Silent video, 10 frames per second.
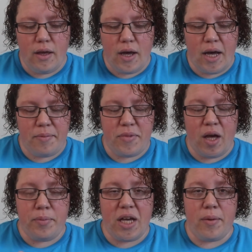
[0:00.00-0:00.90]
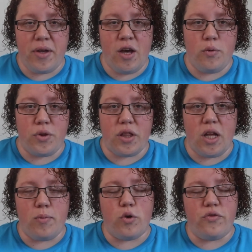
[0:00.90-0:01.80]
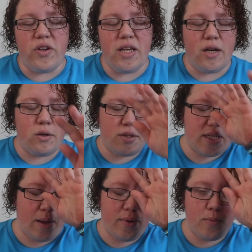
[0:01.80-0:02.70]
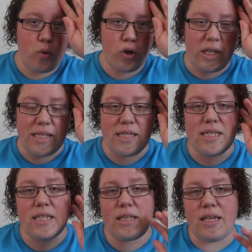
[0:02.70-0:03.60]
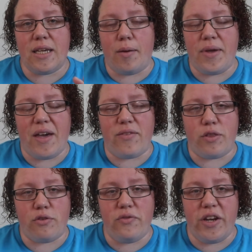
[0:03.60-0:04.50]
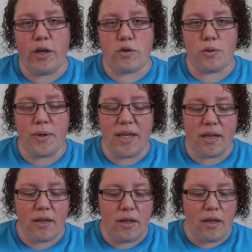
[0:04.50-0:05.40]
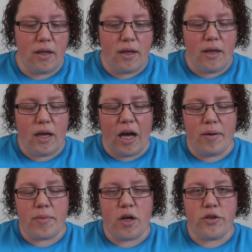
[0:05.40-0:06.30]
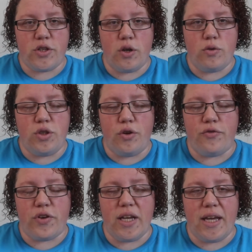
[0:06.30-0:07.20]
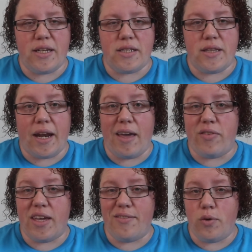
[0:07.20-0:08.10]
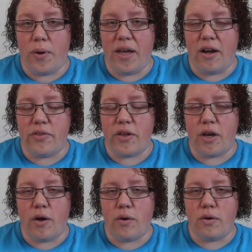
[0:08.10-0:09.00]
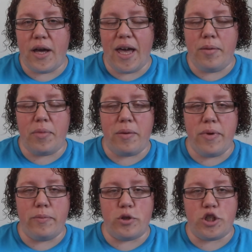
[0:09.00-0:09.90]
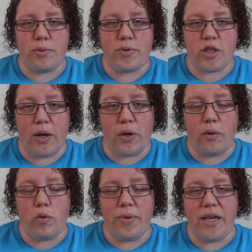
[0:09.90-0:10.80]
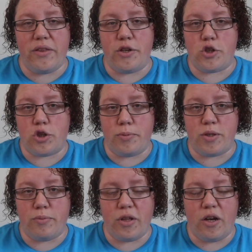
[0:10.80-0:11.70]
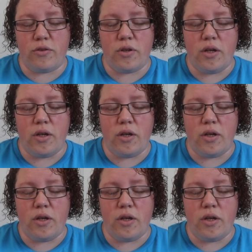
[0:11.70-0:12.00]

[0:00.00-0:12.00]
Um, I'll be coming out with a lot more videos, coming more consistently. I'll be having three videos a week. Um, also, don't forget that I have a giveaway on the go, and my membership shout out will be in the description below.